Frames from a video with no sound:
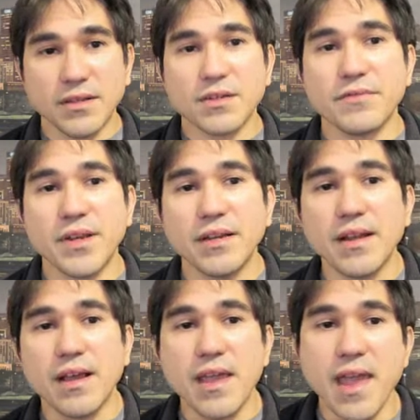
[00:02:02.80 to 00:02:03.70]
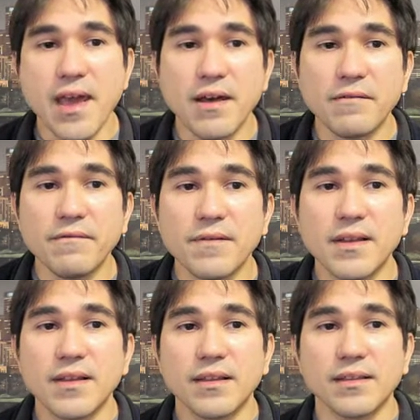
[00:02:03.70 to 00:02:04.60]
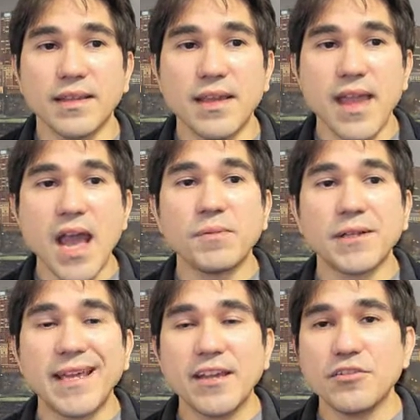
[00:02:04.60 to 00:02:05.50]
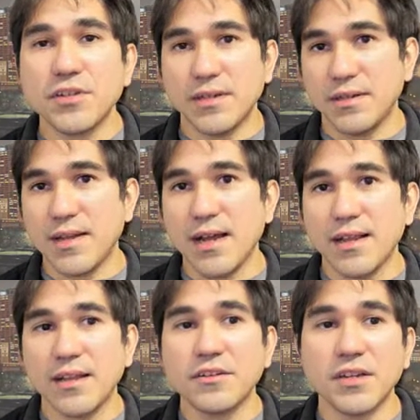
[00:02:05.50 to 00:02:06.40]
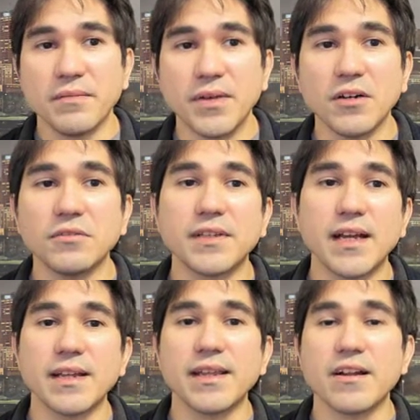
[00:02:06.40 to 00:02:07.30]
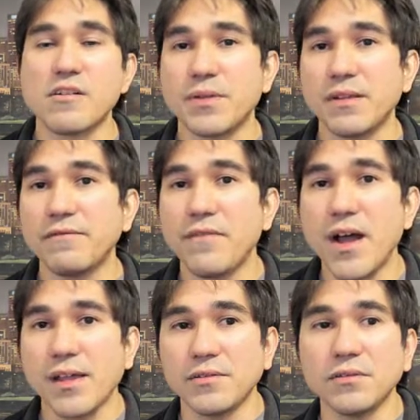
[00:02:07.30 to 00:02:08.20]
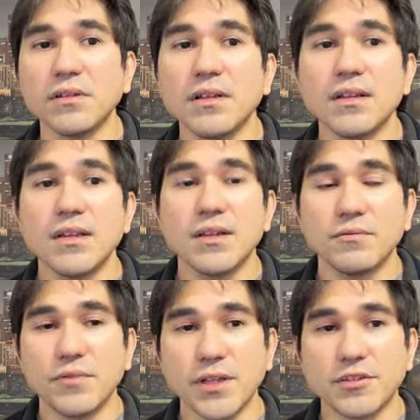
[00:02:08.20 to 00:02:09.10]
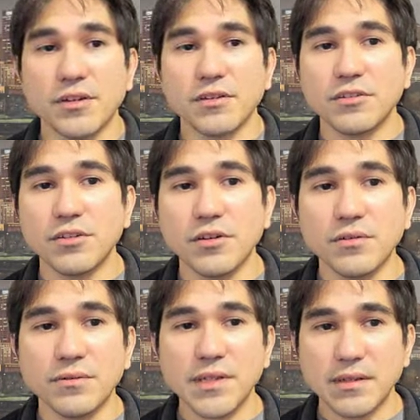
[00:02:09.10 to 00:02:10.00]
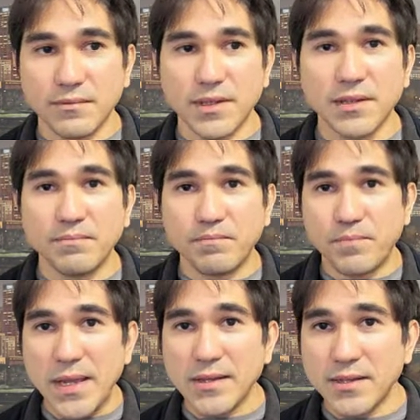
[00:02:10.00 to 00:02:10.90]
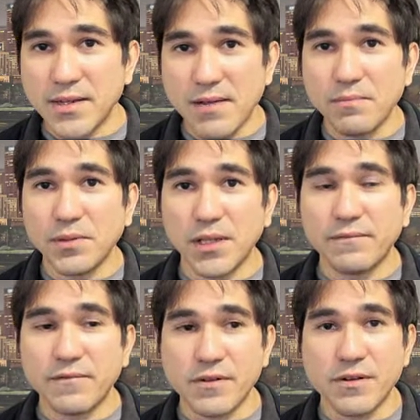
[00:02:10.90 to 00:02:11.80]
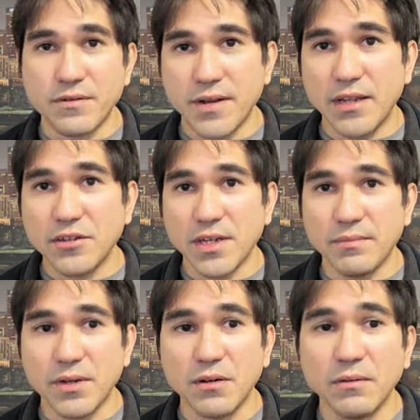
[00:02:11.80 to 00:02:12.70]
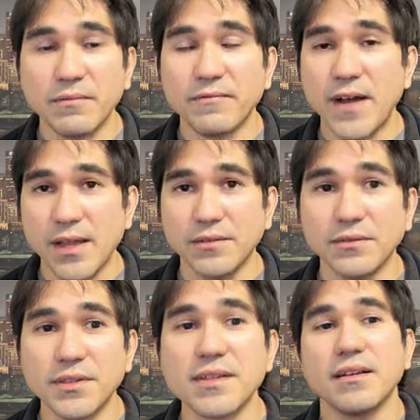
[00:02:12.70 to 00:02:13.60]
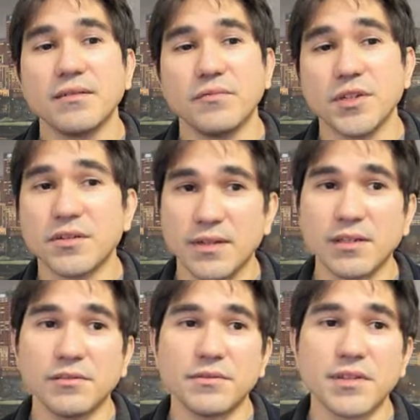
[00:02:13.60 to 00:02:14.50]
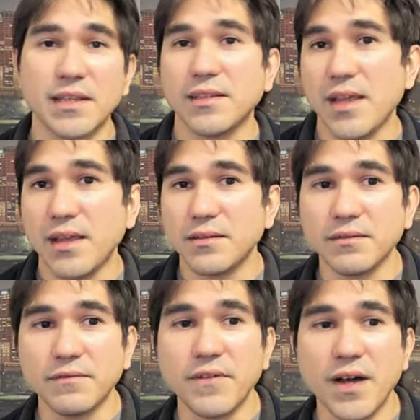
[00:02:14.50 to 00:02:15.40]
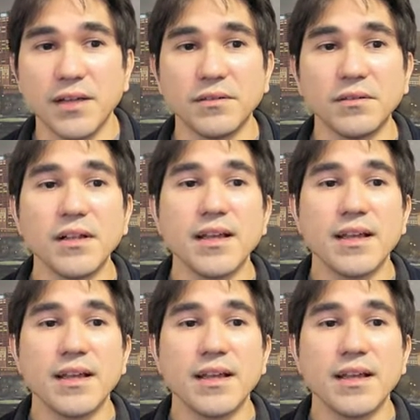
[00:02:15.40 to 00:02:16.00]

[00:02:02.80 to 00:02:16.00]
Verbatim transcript: the screen, I have the application.html.erb file, which shows the base template for your HTML files, which includes like the head of the file